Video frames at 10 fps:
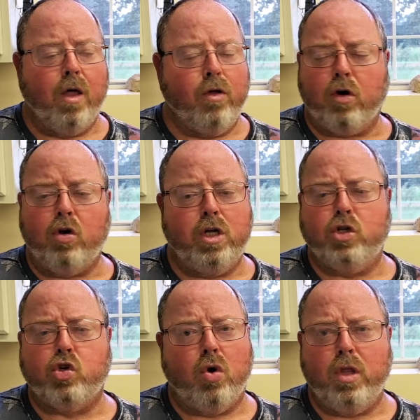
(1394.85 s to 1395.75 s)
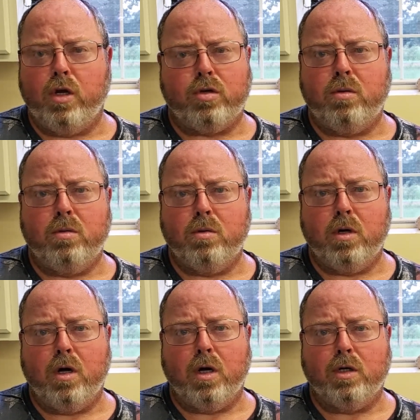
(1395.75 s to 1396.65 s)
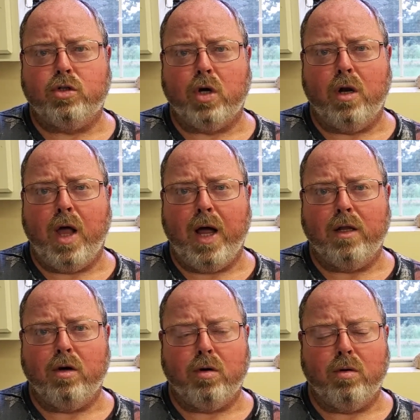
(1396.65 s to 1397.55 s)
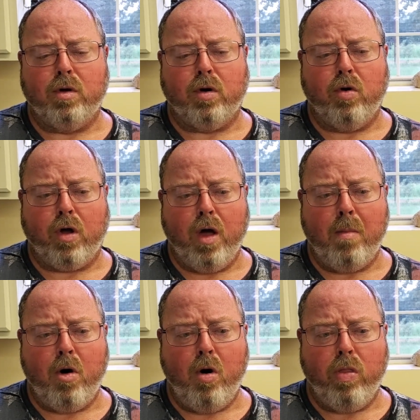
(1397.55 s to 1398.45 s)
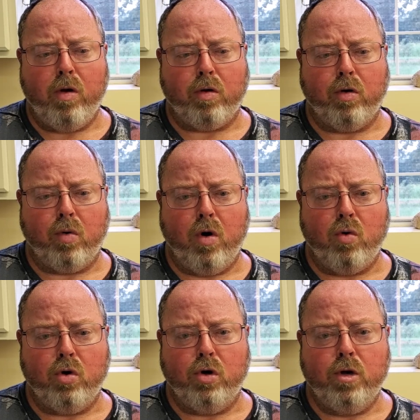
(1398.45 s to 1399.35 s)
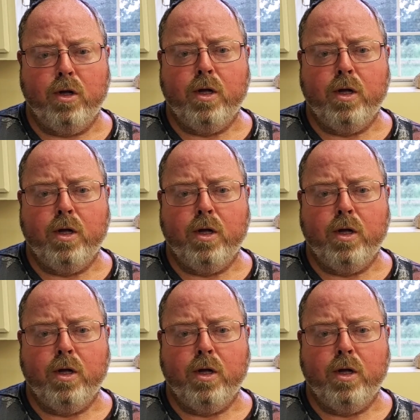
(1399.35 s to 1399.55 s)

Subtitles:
they're going to enjoy this sunlight. They're going to come on. They're going to grow good